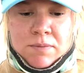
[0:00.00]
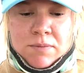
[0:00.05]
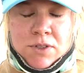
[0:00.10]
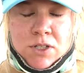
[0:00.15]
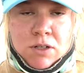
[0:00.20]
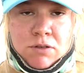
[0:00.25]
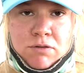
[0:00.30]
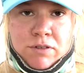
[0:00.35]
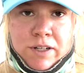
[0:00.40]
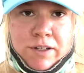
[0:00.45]

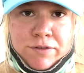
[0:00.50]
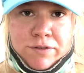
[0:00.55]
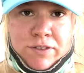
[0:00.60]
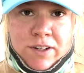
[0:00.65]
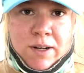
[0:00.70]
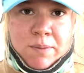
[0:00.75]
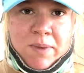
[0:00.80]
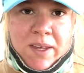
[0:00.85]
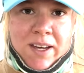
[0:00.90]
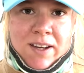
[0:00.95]
To
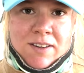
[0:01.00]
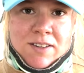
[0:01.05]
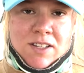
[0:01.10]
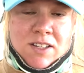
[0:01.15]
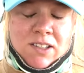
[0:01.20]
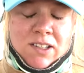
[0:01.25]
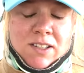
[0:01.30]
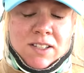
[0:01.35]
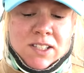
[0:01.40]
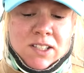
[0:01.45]
reframe that and
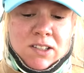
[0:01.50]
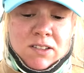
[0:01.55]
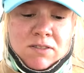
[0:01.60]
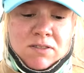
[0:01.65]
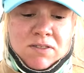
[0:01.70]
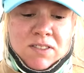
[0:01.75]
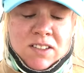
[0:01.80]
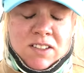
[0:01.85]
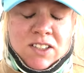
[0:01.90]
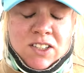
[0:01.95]
tell
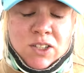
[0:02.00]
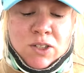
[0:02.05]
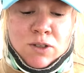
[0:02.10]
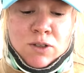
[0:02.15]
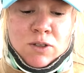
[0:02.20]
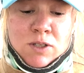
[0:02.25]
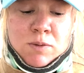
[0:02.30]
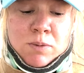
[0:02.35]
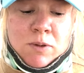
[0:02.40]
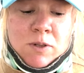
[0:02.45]
yourself that no,
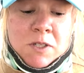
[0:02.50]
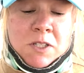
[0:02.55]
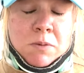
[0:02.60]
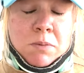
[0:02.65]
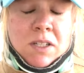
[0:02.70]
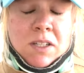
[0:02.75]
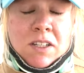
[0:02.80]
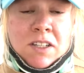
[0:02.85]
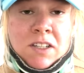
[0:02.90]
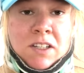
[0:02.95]
you're supposed to
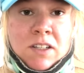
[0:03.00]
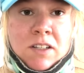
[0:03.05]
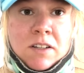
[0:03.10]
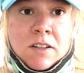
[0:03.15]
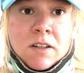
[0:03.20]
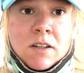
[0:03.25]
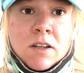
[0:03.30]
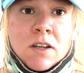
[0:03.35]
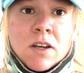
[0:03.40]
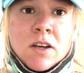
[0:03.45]
be
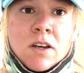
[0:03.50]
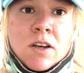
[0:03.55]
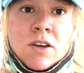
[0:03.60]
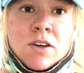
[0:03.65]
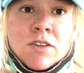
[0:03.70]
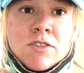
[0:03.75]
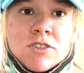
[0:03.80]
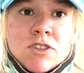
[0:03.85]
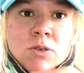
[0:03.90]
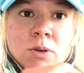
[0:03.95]
here
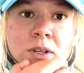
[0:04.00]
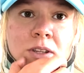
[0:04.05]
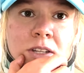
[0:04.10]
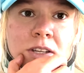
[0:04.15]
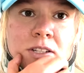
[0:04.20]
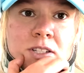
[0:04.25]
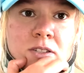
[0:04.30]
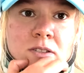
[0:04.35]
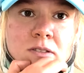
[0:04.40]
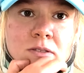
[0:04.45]
doing
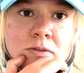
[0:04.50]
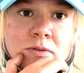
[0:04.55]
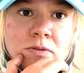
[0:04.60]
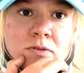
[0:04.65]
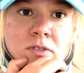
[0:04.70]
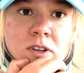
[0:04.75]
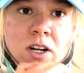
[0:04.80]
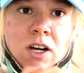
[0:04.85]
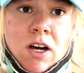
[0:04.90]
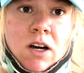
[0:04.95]
this
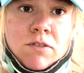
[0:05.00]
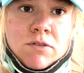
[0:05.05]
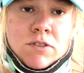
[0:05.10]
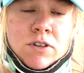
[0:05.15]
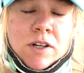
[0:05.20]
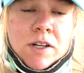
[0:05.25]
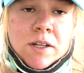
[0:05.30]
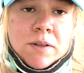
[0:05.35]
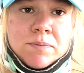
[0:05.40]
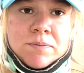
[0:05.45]

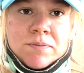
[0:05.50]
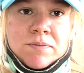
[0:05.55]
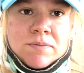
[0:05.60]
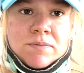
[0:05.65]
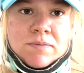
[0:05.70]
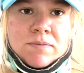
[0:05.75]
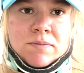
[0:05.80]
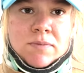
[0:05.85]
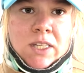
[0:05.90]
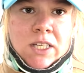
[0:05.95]
recovery,
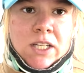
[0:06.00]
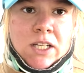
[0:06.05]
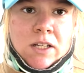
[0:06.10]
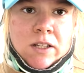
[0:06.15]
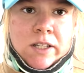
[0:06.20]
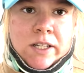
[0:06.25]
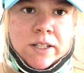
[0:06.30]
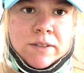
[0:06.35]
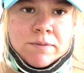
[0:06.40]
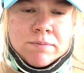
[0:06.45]

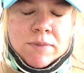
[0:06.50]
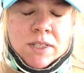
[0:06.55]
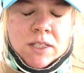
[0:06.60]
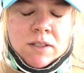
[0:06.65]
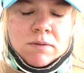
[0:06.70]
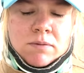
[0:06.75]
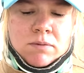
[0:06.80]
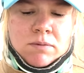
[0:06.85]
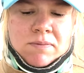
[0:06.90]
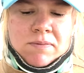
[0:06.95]
healing,
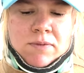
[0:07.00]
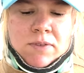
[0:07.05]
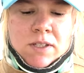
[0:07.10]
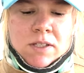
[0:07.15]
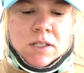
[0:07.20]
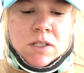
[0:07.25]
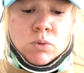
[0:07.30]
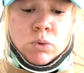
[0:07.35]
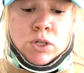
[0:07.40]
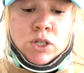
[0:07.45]
that
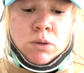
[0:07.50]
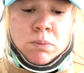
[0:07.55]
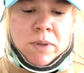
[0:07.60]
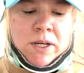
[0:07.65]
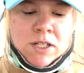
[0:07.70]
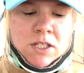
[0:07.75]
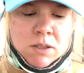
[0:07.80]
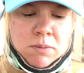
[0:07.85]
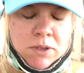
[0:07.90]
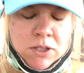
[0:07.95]
this is what you're
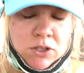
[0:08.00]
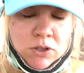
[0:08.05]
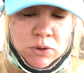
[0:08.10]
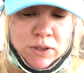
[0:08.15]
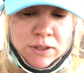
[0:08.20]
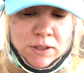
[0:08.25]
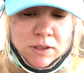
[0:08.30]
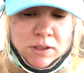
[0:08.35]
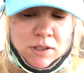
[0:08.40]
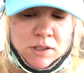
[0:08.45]
meant to be
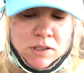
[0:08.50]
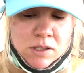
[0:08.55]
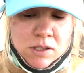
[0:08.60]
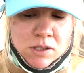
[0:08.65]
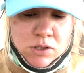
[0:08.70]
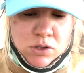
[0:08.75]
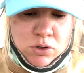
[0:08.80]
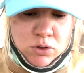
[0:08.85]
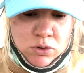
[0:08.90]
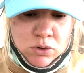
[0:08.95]
doing, that this
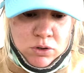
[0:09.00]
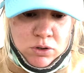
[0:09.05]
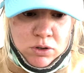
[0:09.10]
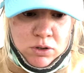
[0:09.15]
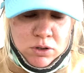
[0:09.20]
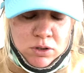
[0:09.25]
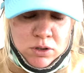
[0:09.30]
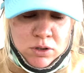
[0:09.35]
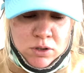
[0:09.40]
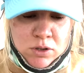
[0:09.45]
is your
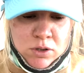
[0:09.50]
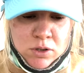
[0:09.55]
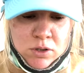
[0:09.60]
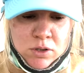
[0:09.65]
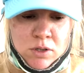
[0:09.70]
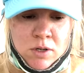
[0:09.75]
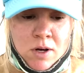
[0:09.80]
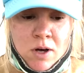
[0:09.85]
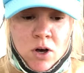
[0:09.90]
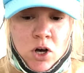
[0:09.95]

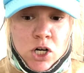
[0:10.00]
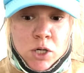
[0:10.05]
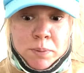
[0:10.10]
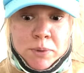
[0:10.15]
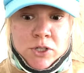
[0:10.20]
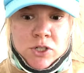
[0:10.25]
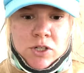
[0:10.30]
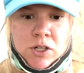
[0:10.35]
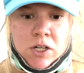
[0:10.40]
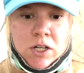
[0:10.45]

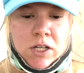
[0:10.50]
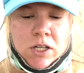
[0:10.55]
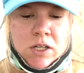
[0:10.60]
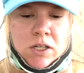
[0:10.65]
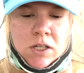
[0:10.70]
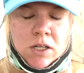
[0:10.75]
opportunity.